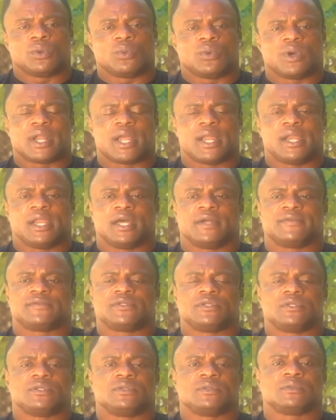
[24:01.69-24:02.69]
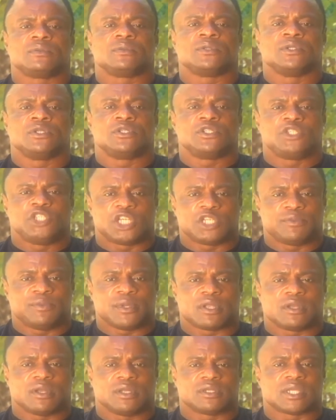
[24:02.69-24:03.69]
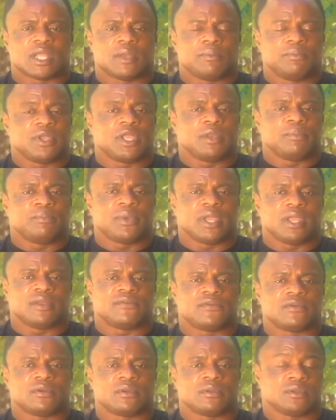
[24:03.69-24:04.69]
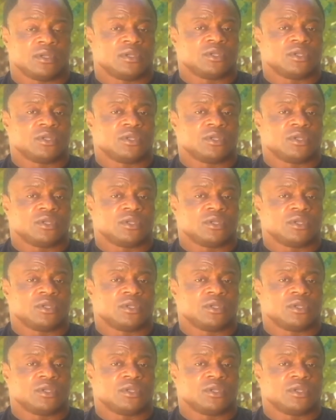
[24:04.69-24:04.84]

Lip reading: what I love to do, just because I'm being paid for.